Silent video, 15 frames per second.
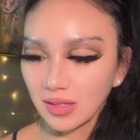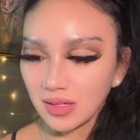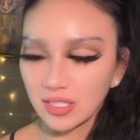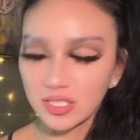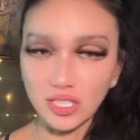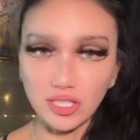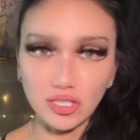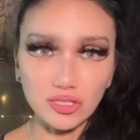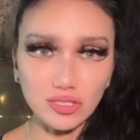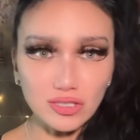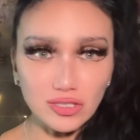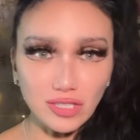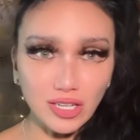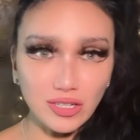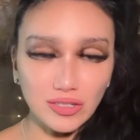a
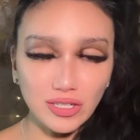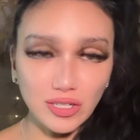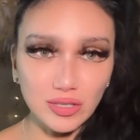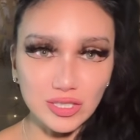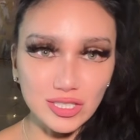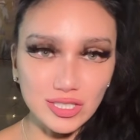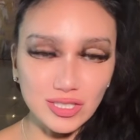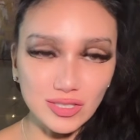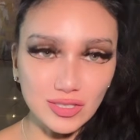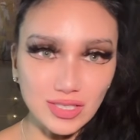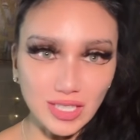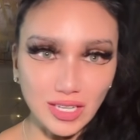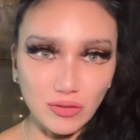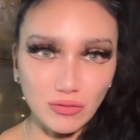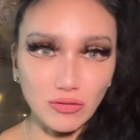jungle. I don't know. It just looks
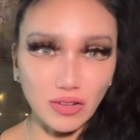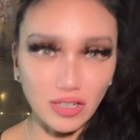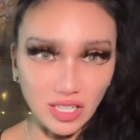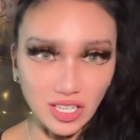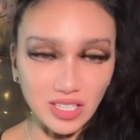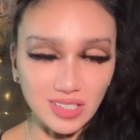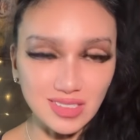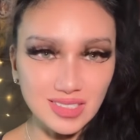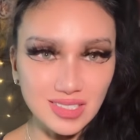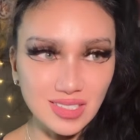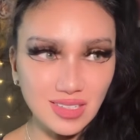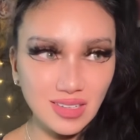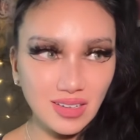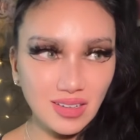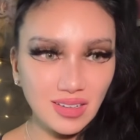like rugged,
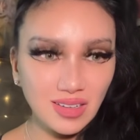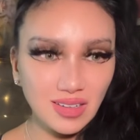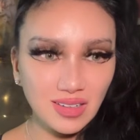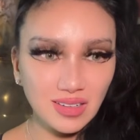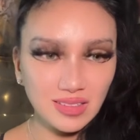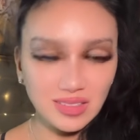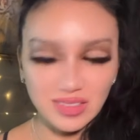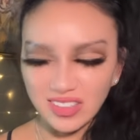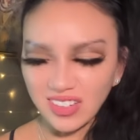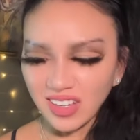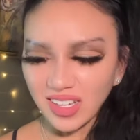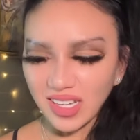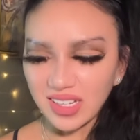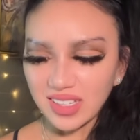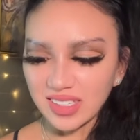
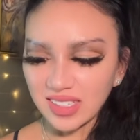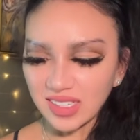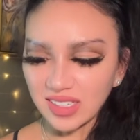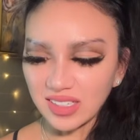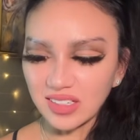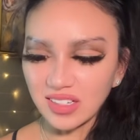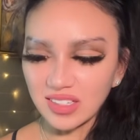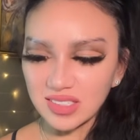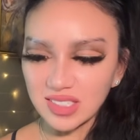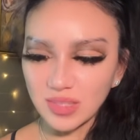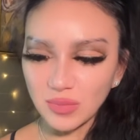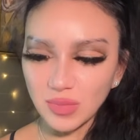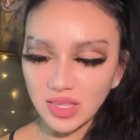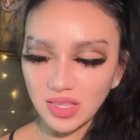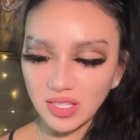not elegant, not
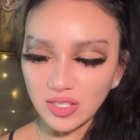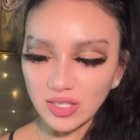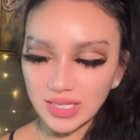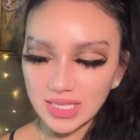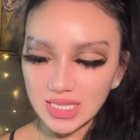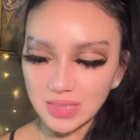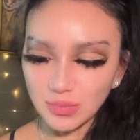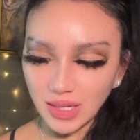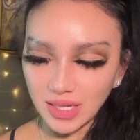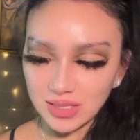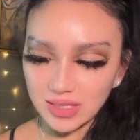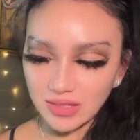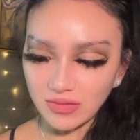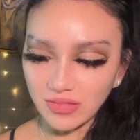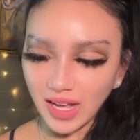something that you'd
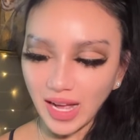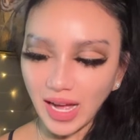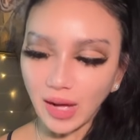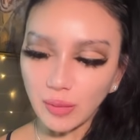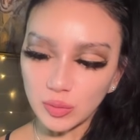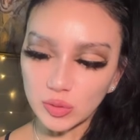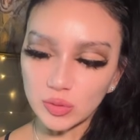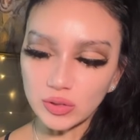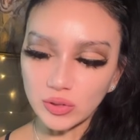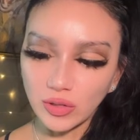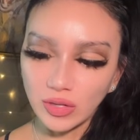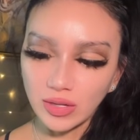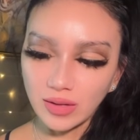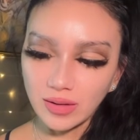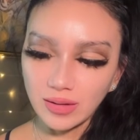expect of Apple.
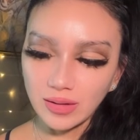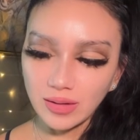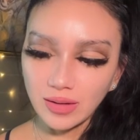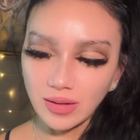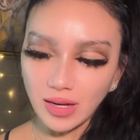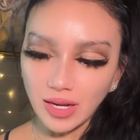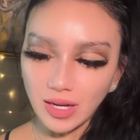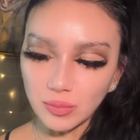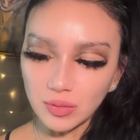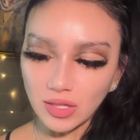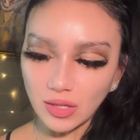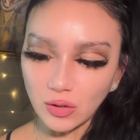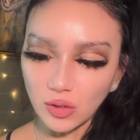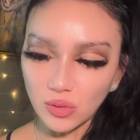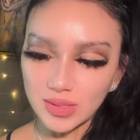Apple
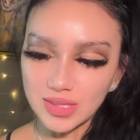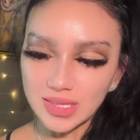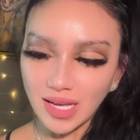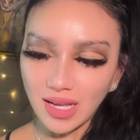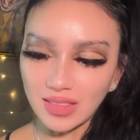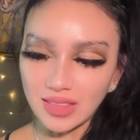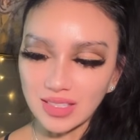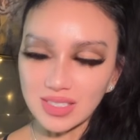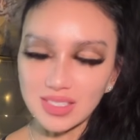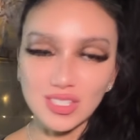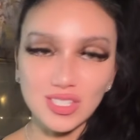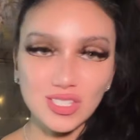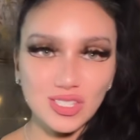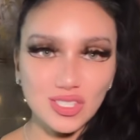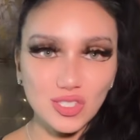always had this
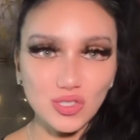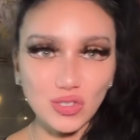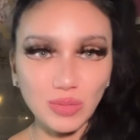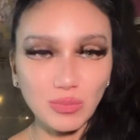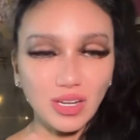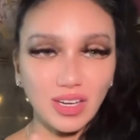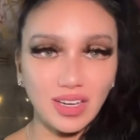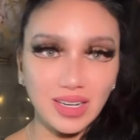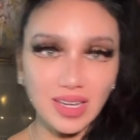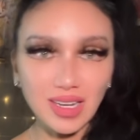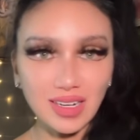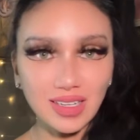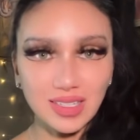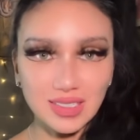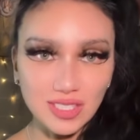streamlined
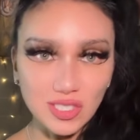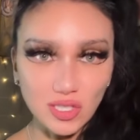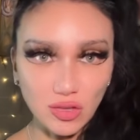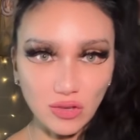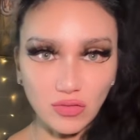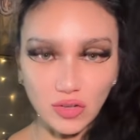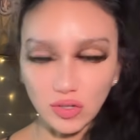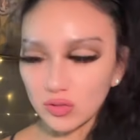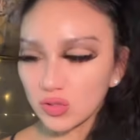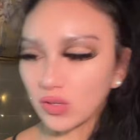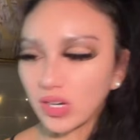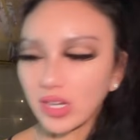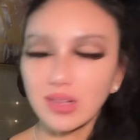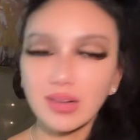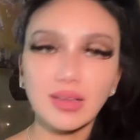elegance to their phones,
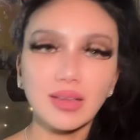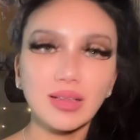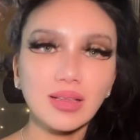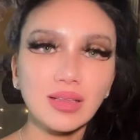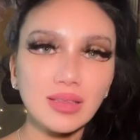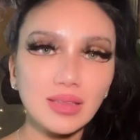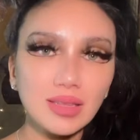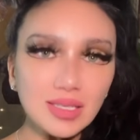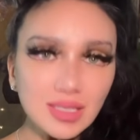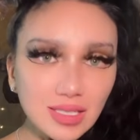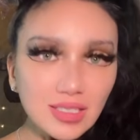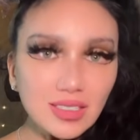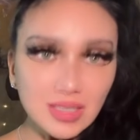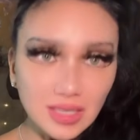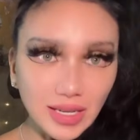right? This
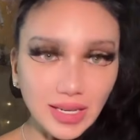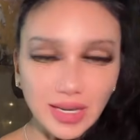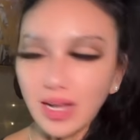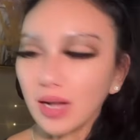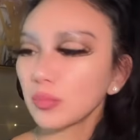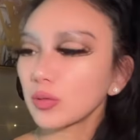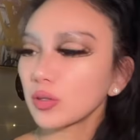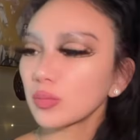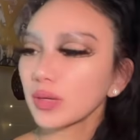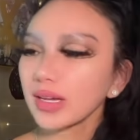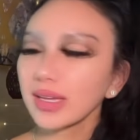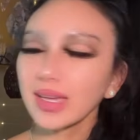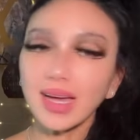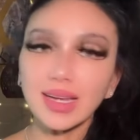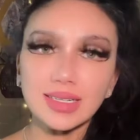looks like an Apple, but
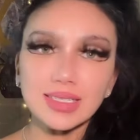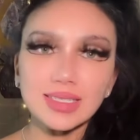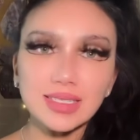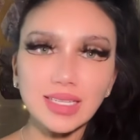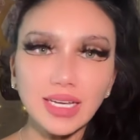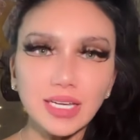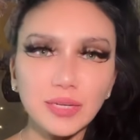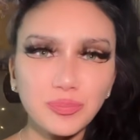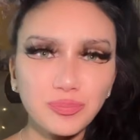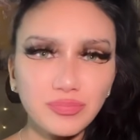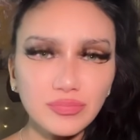again, it's like